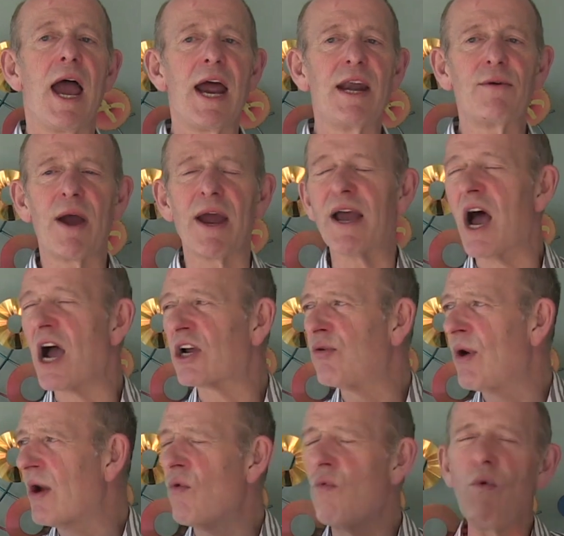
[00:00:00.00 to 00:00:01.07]
Anyway, a
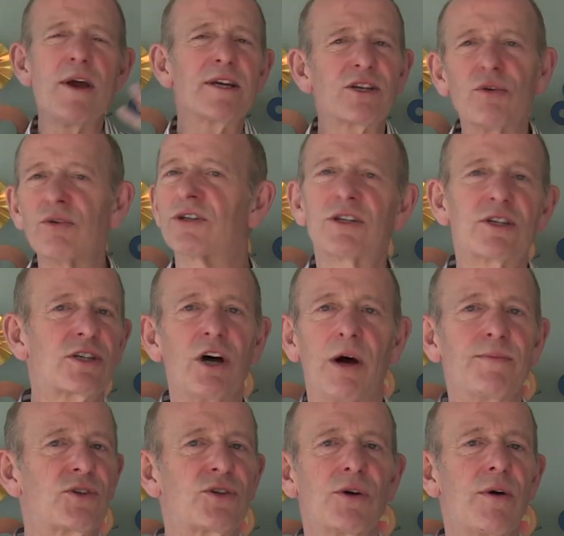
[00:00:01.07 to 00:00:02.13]
quick
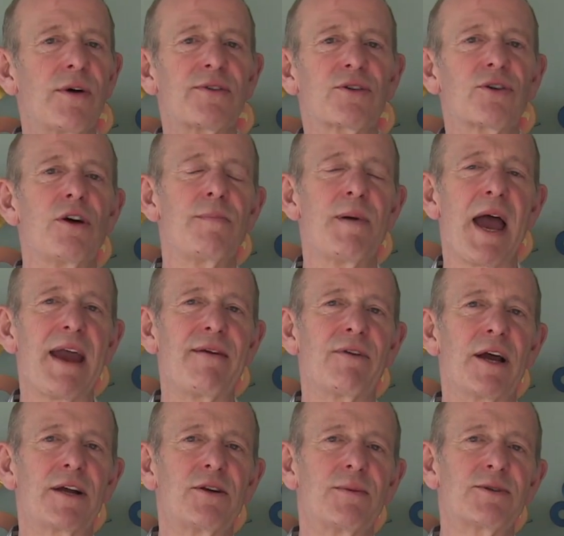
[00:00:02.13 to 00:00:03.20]
whistle-stop tour through
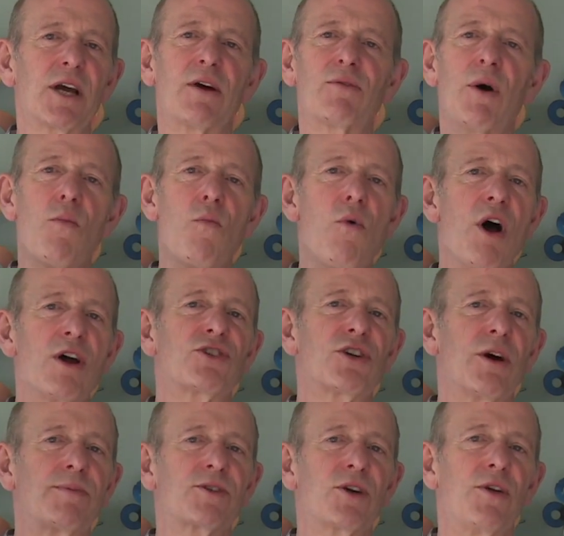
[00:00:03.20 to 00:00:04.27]
behavioural economics. I run
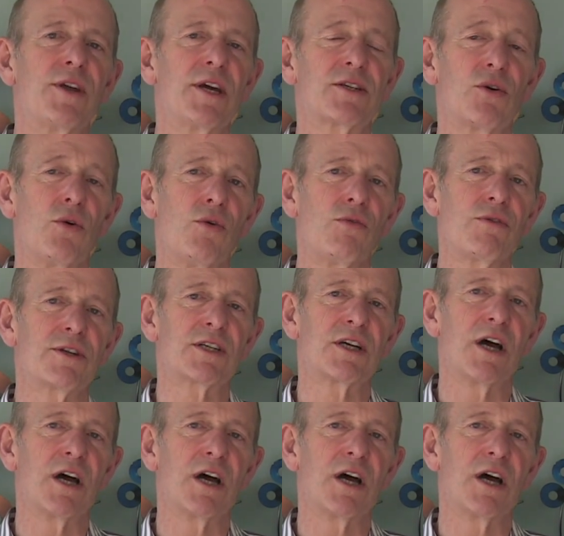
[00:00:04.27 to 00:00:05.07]
workshops on this all the